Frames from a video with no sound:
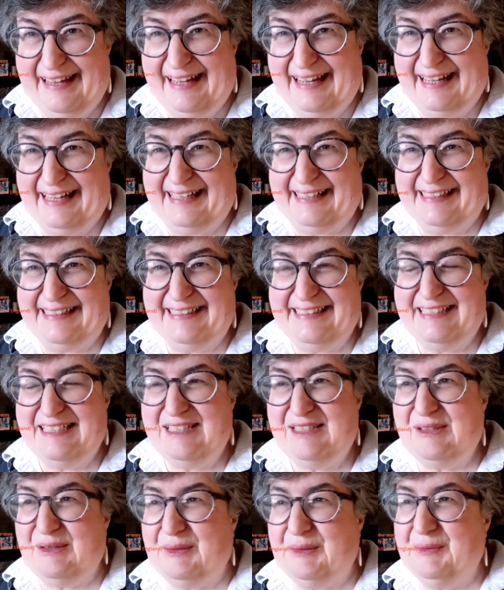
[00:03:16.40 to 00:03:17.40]
And
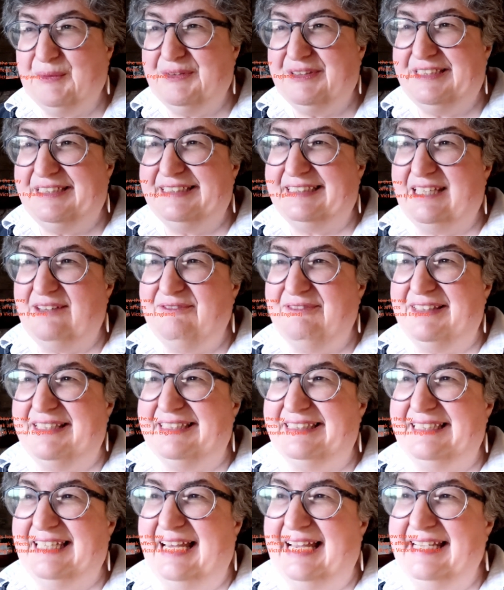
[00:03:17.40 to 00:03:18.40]
so she's given
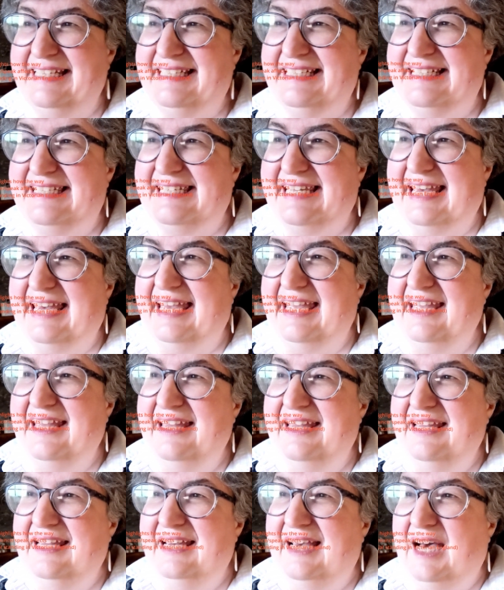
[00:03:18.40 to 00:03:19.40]
this line to say
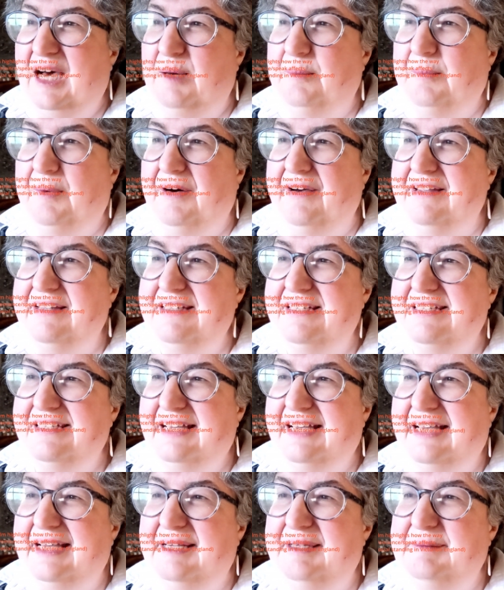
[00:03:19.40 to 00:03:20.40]
about
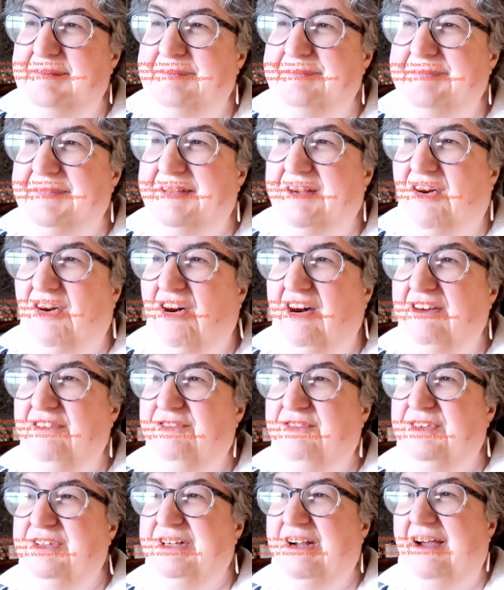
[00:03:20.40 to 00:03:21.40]
in
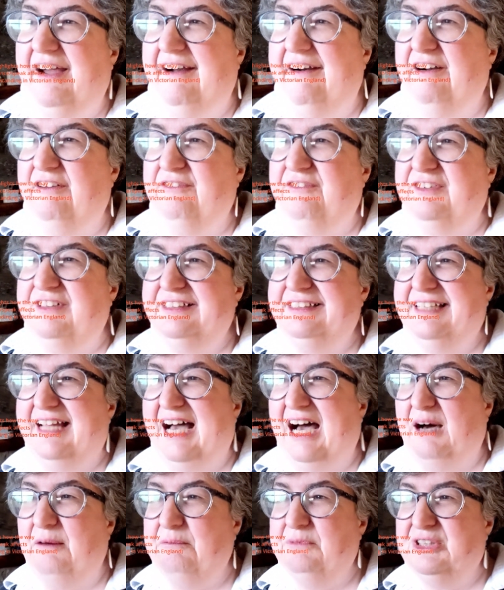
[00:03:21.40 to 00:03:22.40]
Hartford, Hereford and
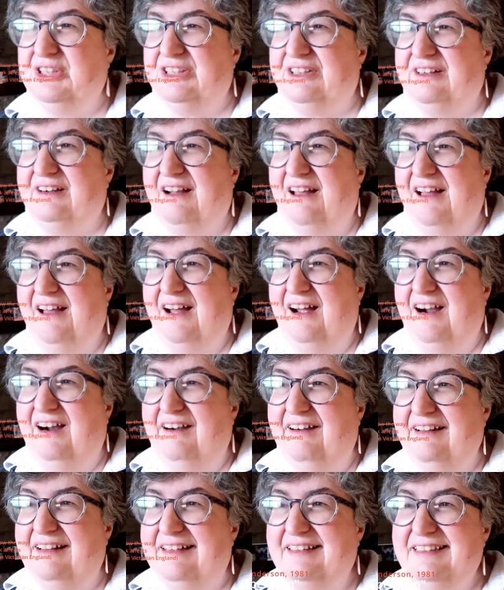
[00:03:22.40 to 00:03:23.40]
Hampshire,
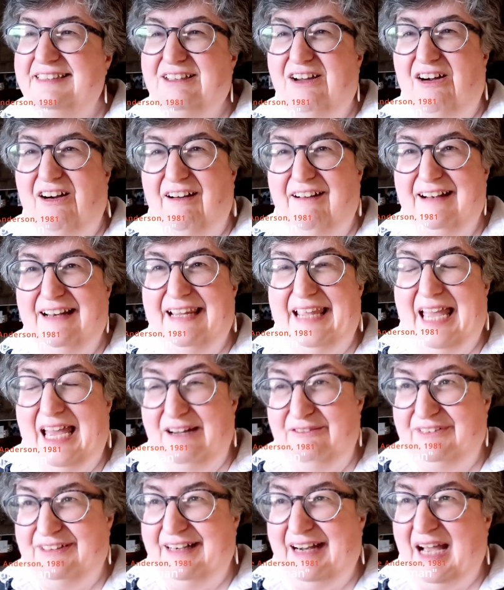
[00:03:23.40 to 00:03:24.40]
hurricanes hardly
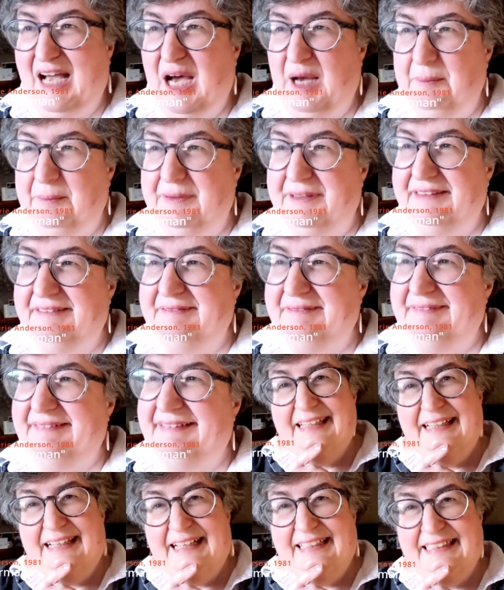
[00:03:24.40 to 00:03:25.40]
ever happen.
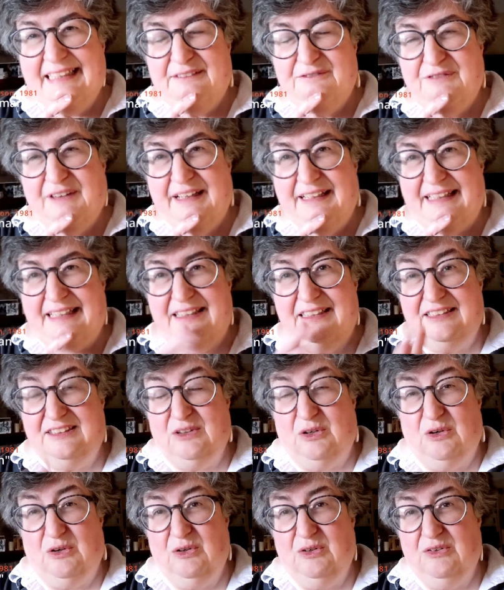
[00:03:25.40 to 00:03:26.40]
And then finally the
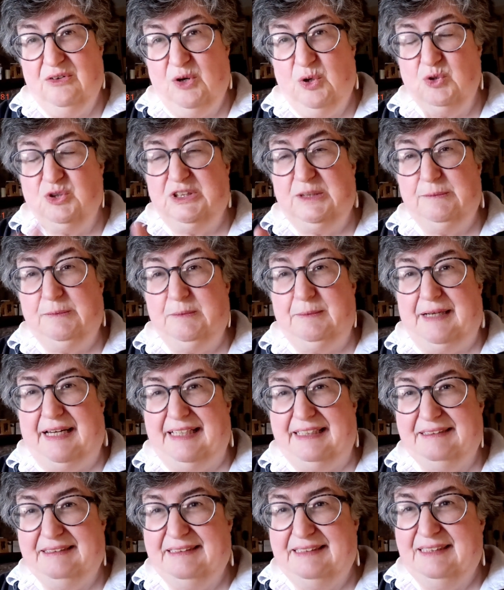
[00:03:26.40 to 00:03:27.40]
song Oh
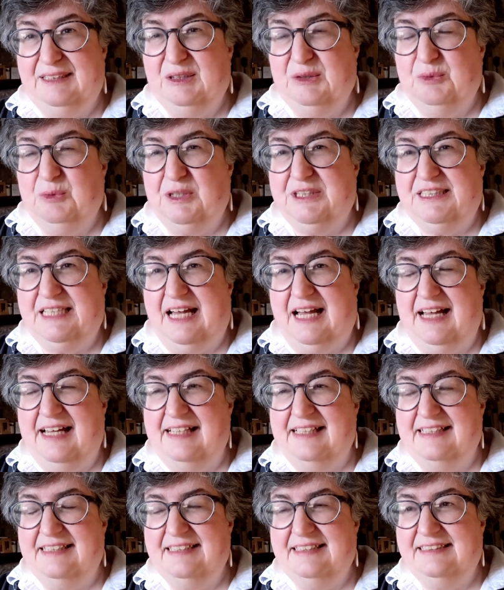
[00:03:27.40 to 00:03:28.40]
Superman, which
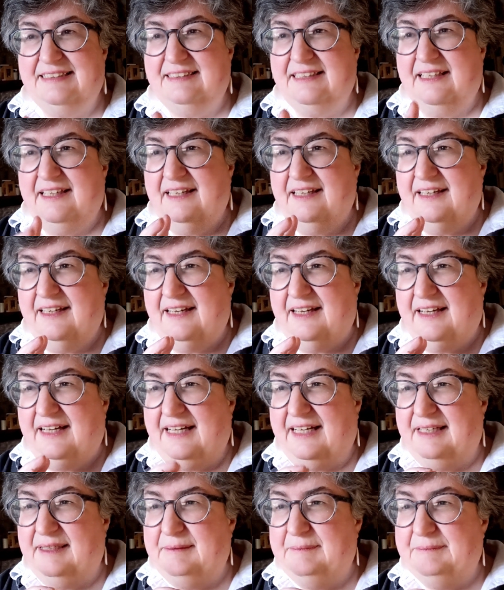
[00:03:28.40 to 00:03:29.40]
has
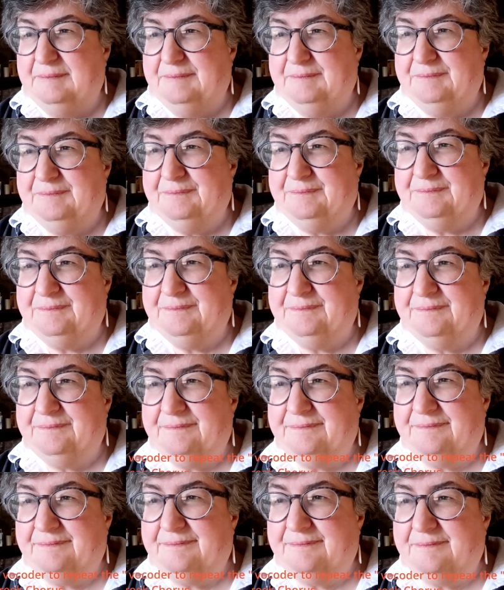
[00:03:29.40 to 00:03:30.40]
the
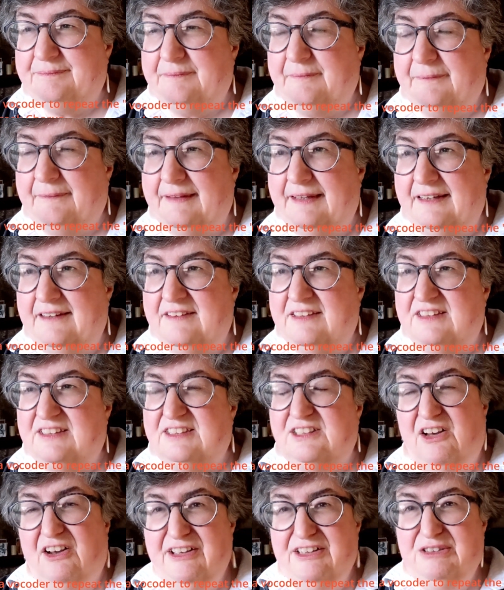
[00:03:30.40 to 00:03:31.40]

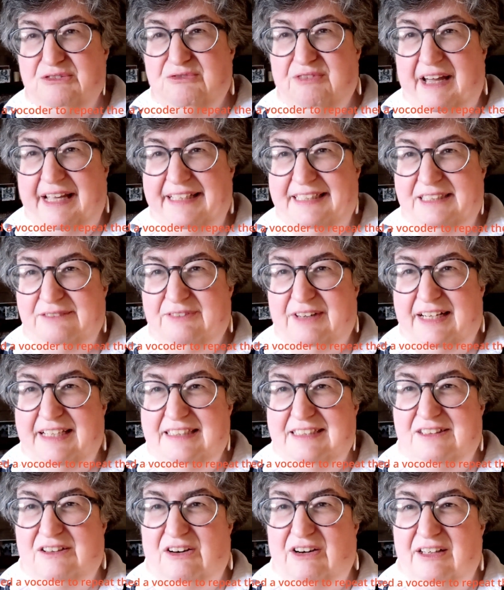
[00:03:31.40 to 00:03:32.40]
sound right at the very
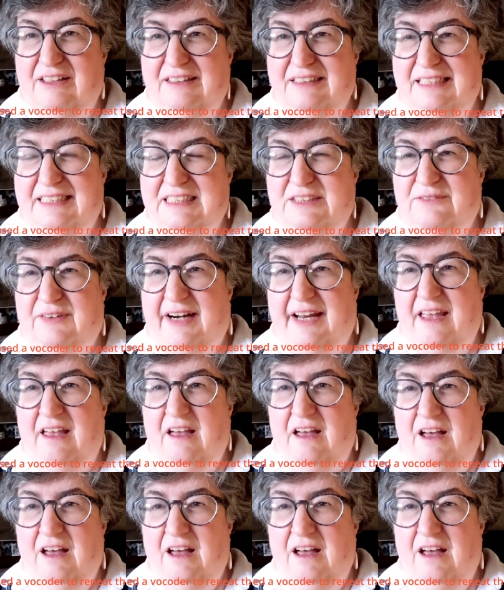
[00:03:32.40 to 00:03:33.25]
start is a very